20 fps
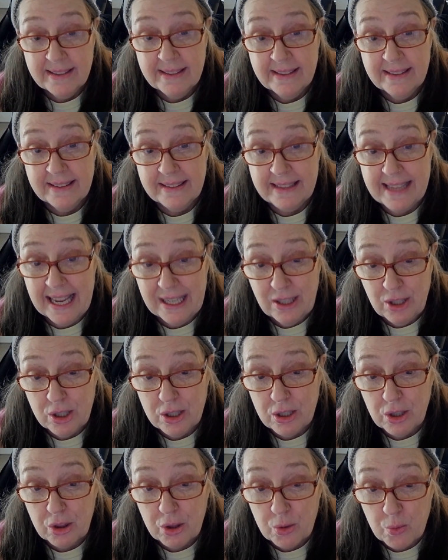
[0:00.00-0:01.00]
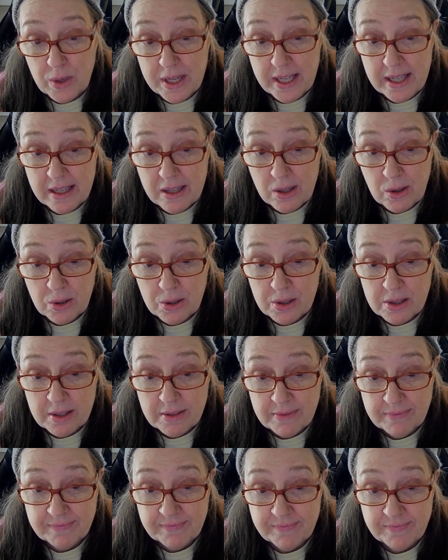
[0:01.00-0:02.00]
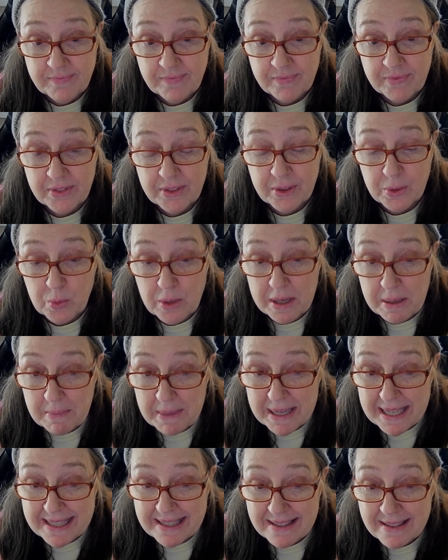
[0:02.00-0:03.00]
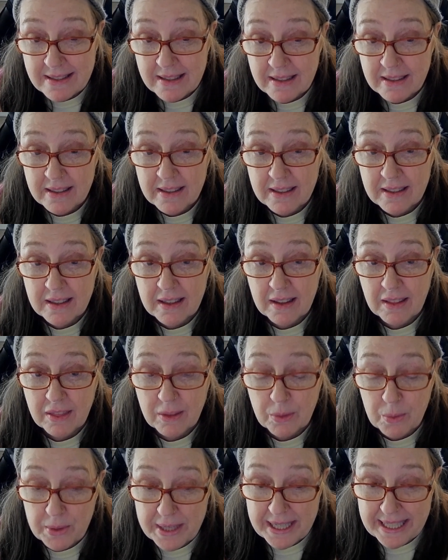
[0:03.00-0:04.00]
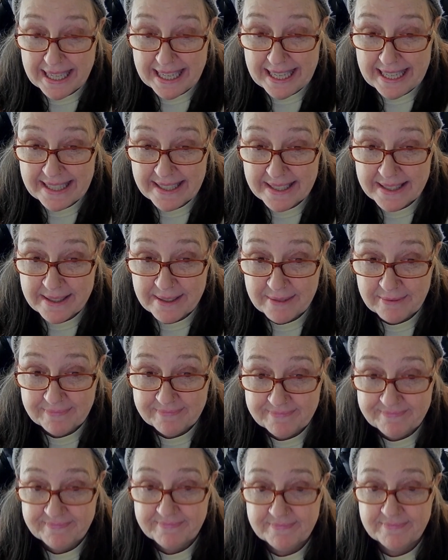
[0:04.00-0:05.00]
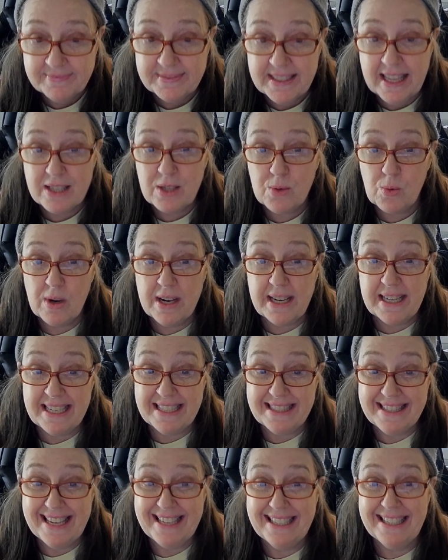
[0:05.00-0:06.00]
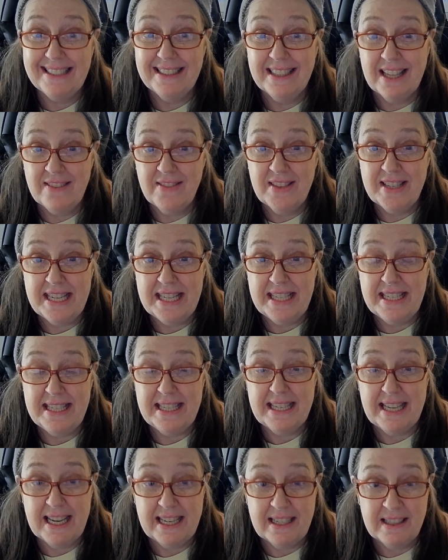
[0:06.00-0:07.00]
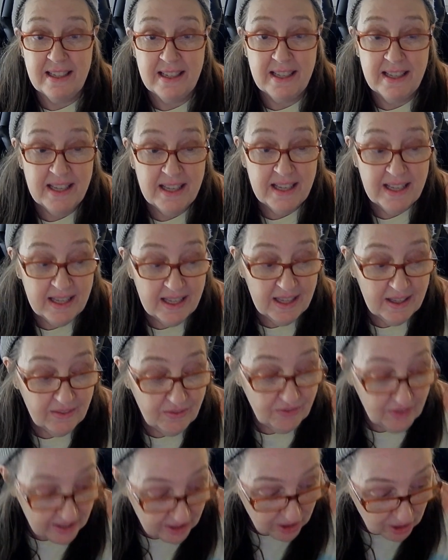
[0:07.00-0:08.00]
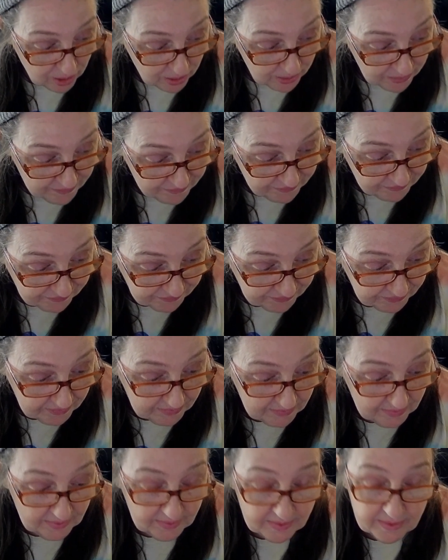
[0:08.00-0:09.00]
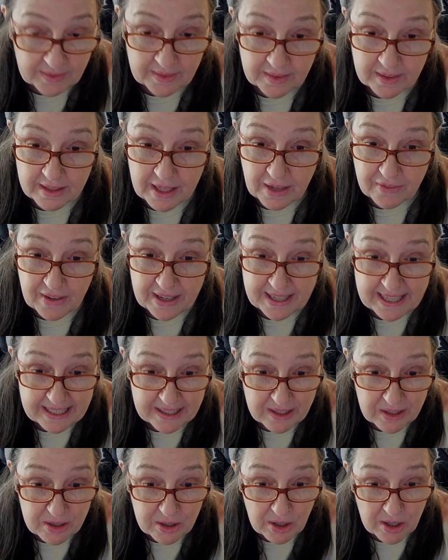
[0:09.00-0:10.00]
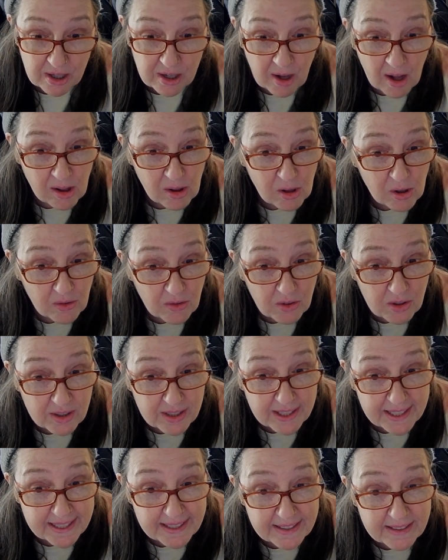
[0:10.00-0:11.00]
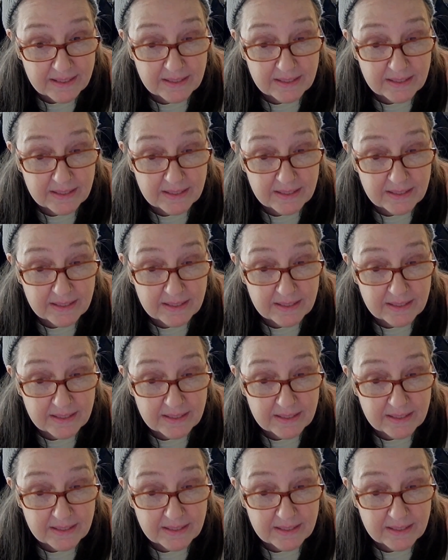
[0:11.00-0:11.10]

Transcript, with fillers: That took three years, three months, three days. That's where I get that 1189 figure. If I had to start all over again,